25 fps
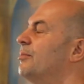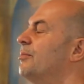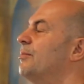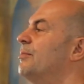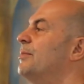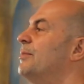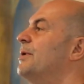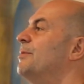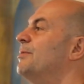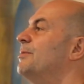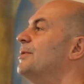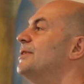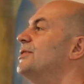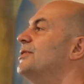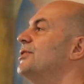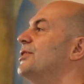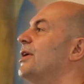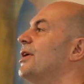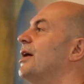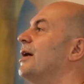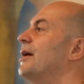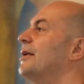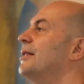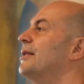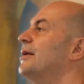people
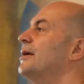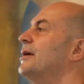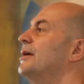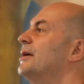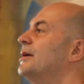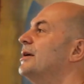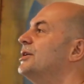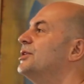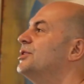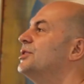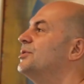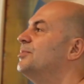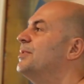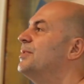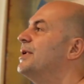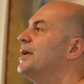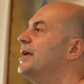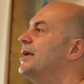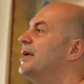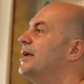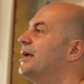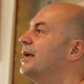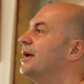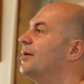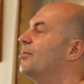start
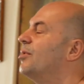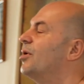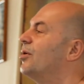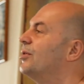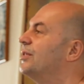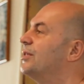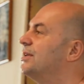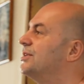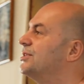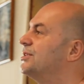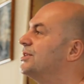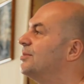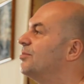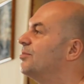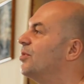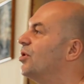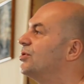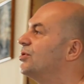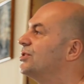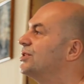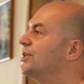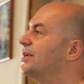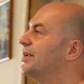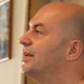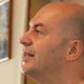speaking about this
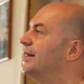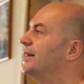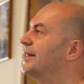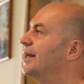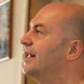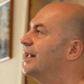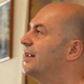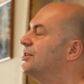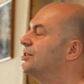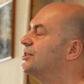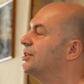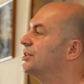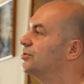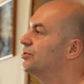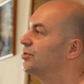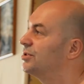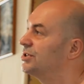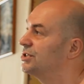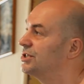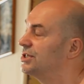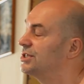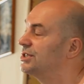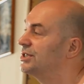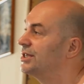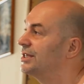emotional intelligence,
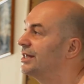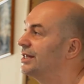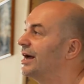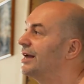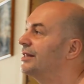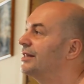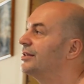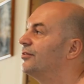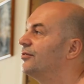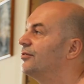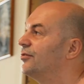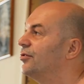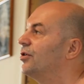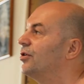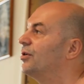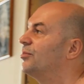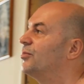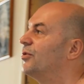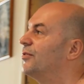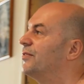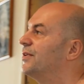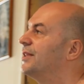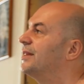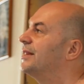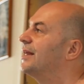which is another form
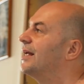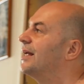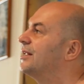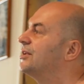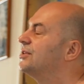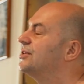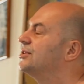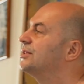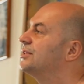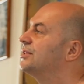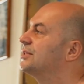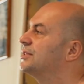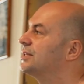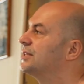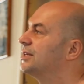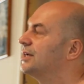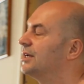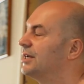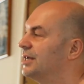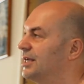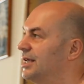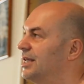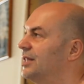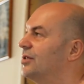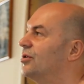of intelligence
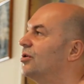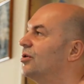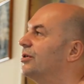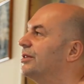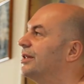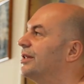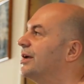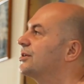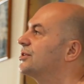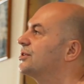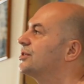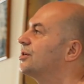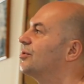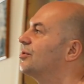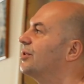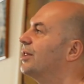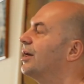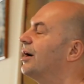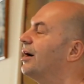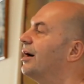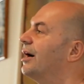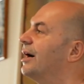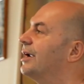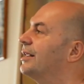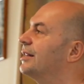in connection with the
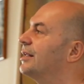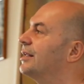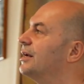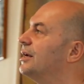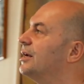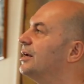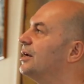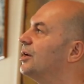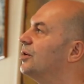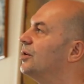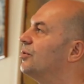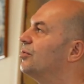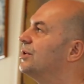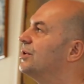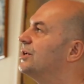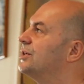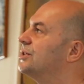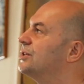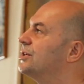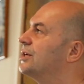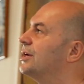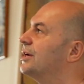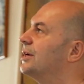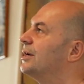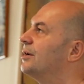heart,
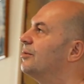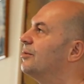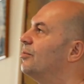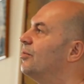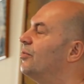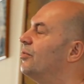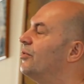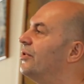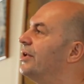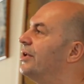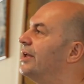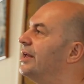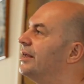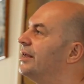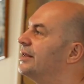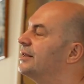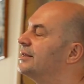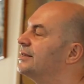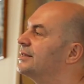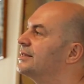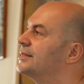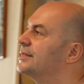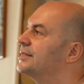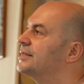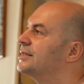which
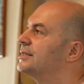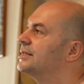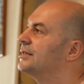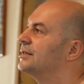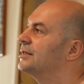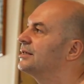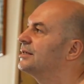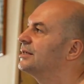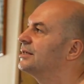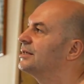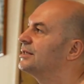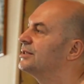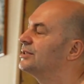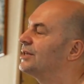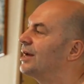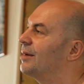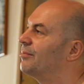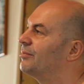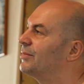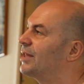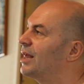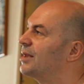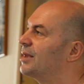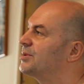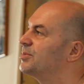brings
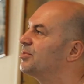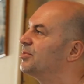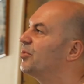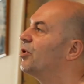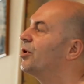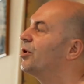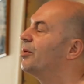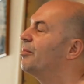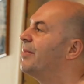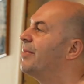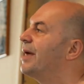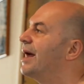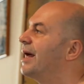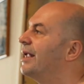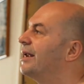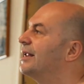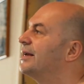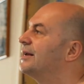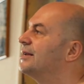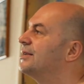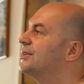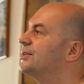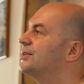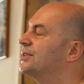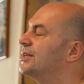sometimes more
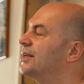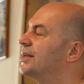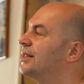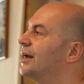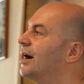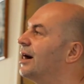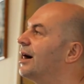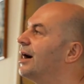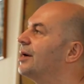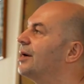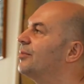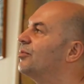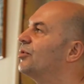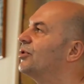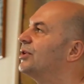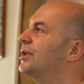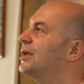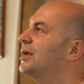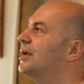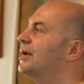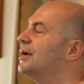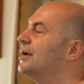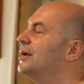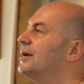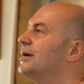balance and
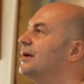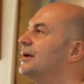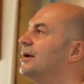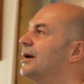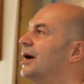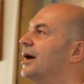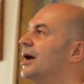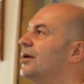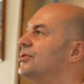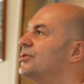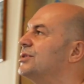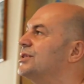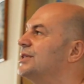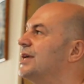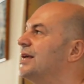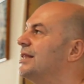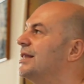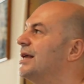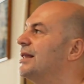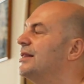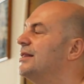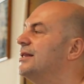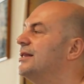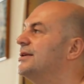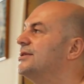harmony. I would say
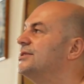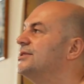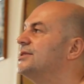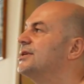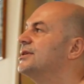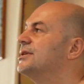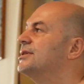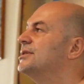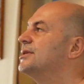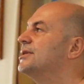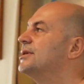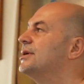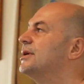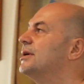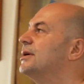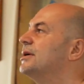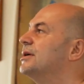that this is